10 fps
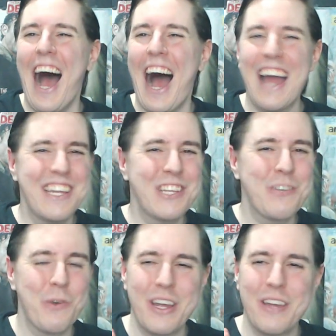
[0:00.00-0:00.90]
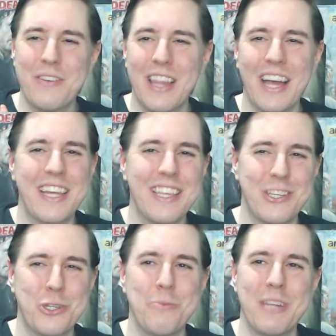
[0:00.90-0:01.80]
I think we're even lucky that
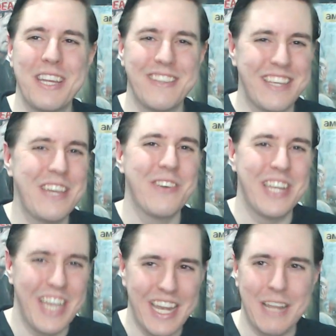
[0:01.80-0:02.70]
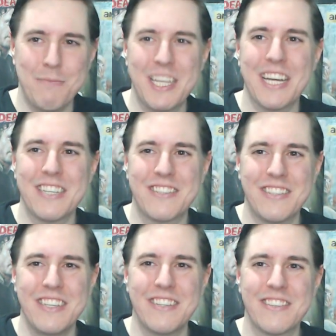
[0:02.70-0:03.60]
Jubilee is even in it, because
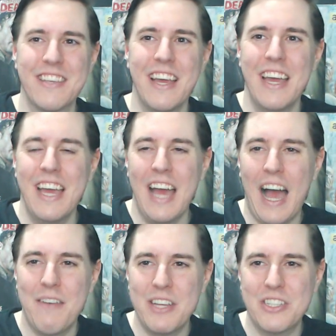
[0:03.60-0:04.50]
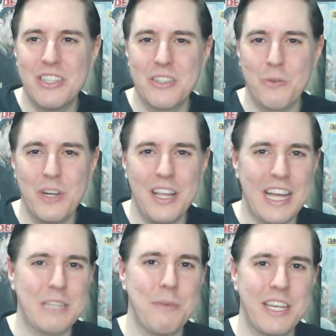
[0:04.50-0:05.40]
she's, I mean, she's a real
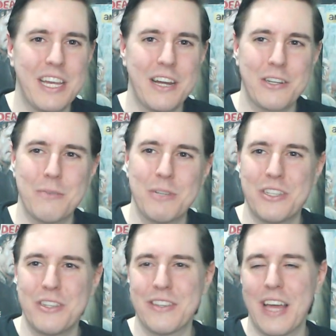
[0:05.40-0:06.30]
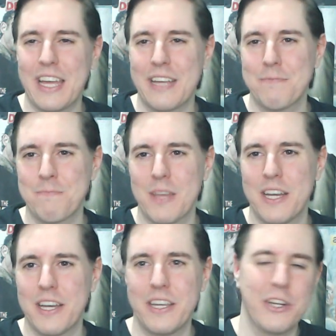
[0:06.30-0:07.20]
X-Men character, but she's like,
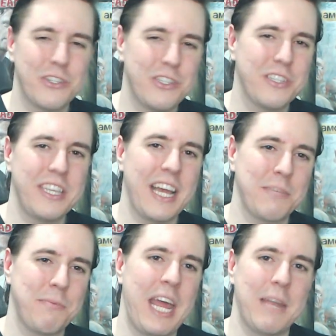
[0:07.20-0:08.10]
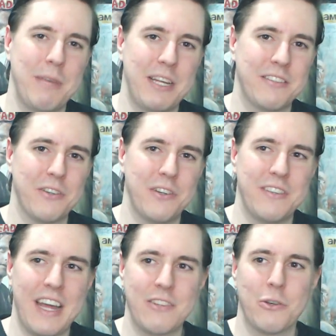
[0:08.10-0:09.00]
you know, she's in the X-Men animated series.
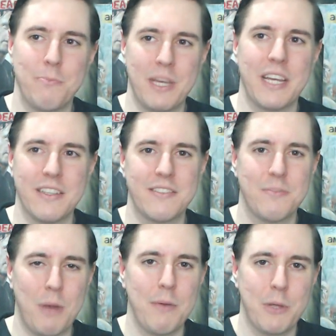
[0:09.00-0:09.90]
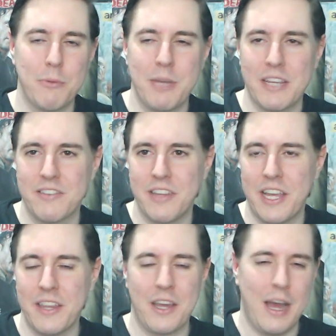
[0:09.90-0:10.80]
That's her biggest, probably her biggest
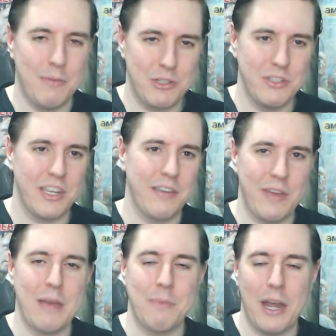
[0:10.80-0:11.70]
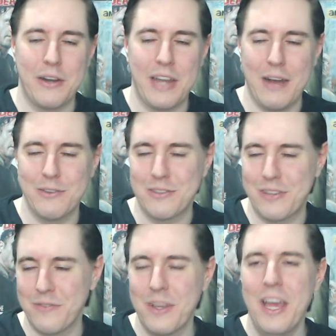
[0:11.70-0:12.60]
thing in the comics. She's like a vampire now and
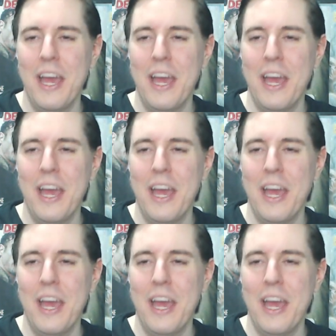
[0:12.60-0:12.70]
stuff.